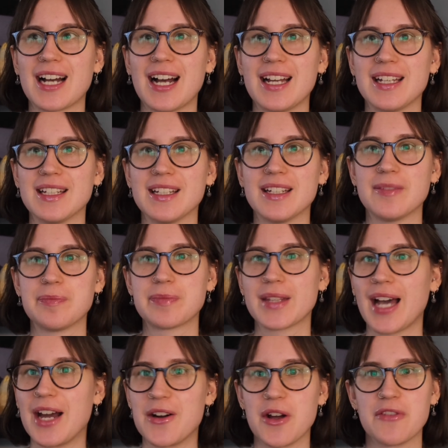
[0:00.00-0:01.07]
I
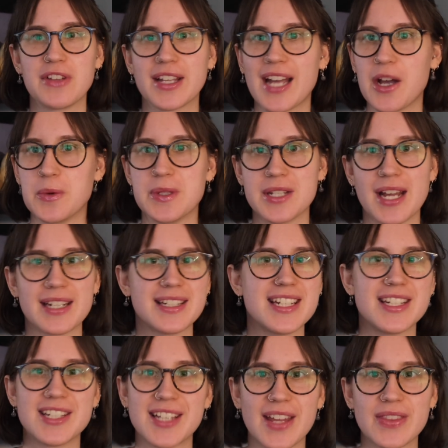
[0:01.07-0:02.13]
don't know, I feel like I
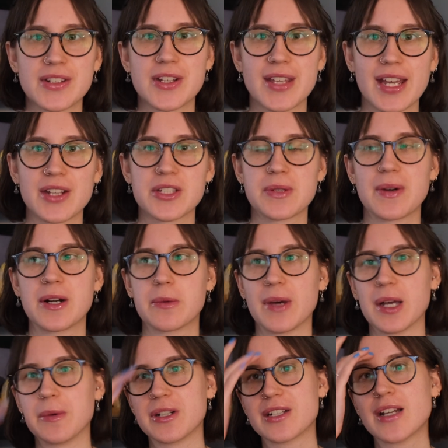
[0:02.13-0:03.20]
need to get to the answer right
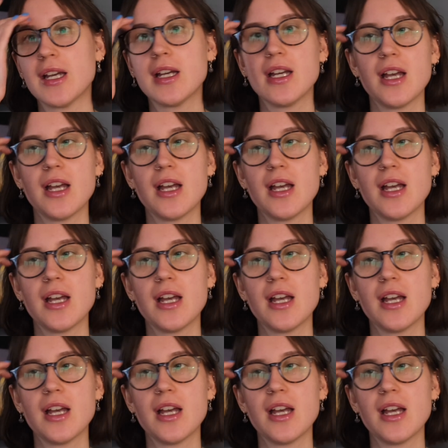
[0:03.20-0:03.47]
away, which